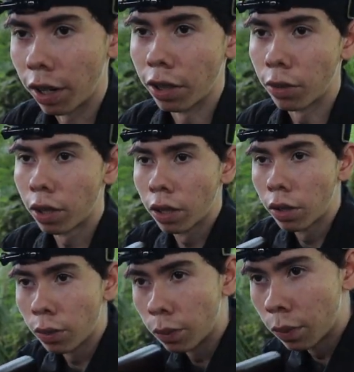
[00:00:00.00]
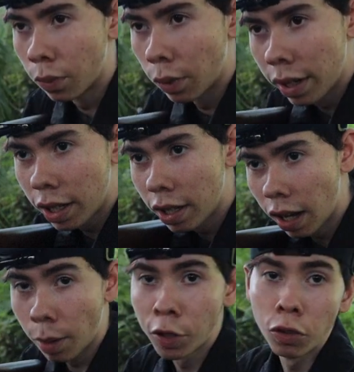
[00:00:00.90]
all right ready
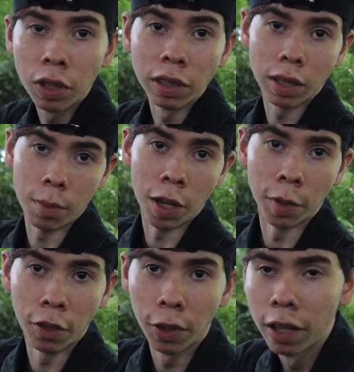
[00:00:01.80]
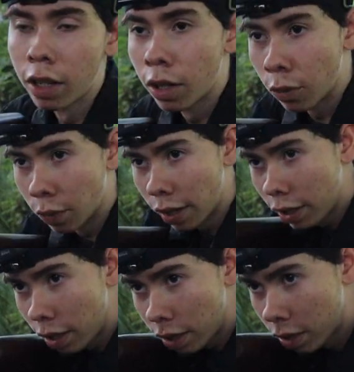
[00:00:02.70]
i'm using semi by the way
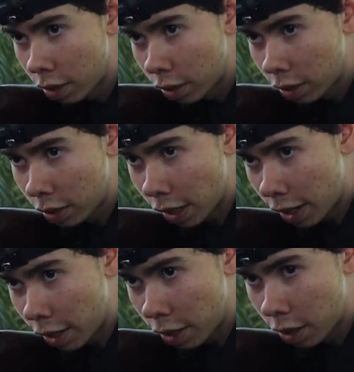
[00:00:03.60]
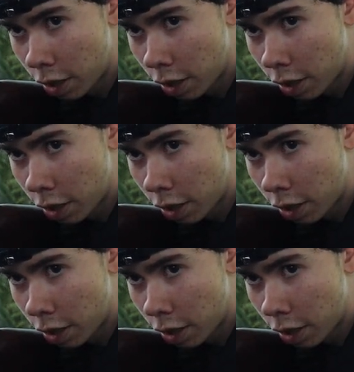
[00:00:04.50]
ready set